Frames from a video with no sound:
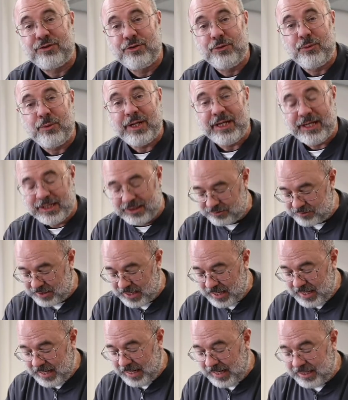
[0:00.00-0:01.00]
doing is
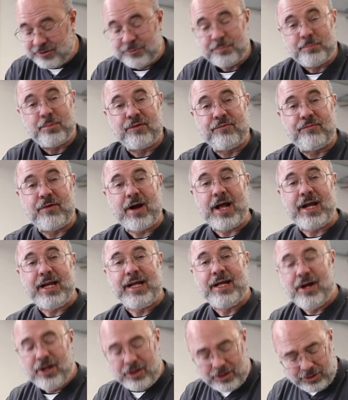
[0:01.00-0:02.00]
it's
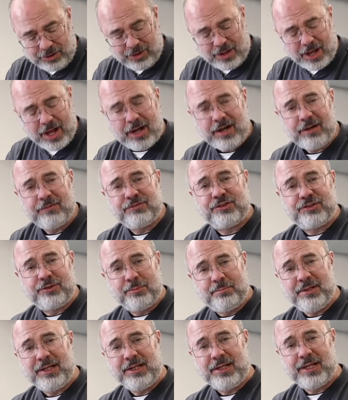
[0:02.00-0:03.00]
providing a lot of
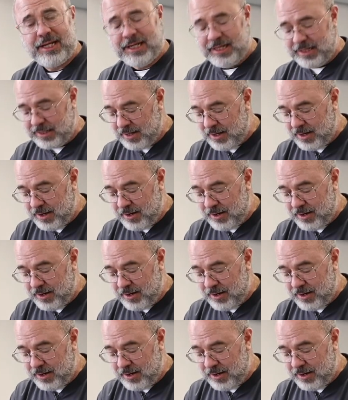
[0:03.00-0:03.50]
stability